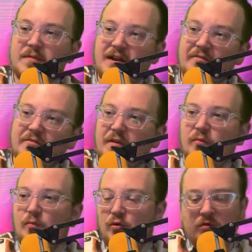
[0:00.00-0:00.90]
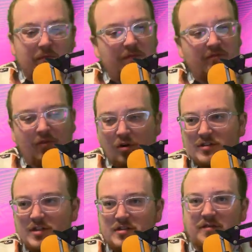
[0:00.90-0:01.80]
definitely more
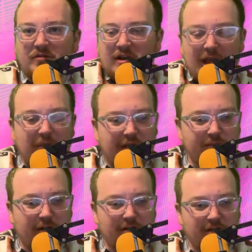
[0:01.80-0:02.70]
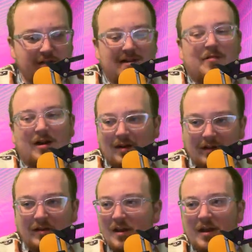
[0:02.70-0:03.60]
versed in different gaming experiences and i'm not
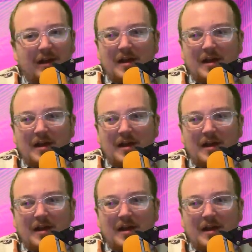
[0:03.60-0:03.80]
gonna